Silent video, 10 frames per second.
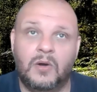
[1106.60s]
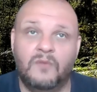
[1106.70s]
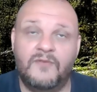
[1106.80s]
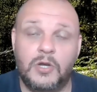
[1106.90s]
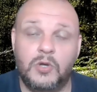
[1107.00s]

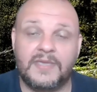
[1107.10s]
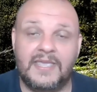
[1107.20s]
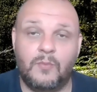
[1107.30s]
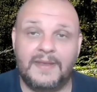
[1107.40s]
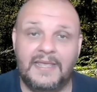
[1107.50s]

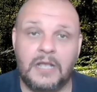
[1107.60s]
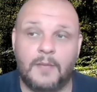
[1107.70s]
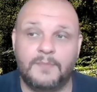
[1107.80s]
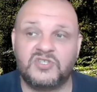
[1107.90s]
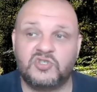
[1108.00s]
overlooking when it
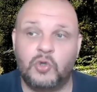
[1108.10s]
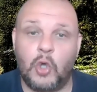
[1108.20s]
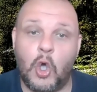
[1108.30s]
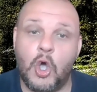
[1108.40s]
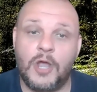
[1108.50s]
comes to
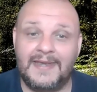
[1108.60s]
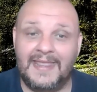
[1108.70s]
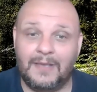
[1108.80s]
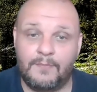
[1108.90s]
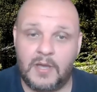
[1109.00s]

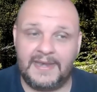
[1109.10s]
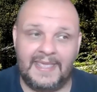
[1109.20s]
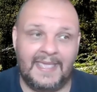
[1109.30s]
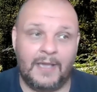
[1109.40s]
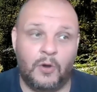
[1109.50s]
earning
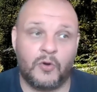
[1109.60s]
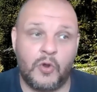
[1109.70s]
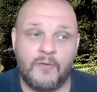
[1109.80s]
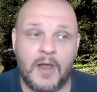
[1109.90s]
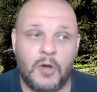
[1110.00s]
money
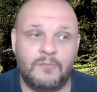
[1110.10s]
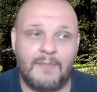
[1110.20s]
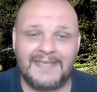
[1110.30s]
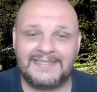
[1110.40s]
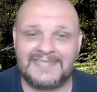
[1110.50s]
or around
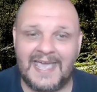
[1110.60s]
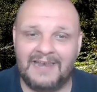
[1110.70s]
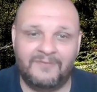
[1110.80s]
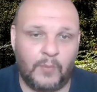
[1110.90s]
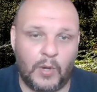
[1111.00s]
my
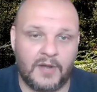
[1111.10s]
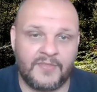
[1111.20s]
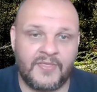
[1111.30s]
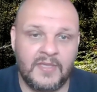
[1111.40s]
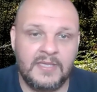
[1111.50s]

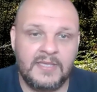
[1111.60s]
self-worth?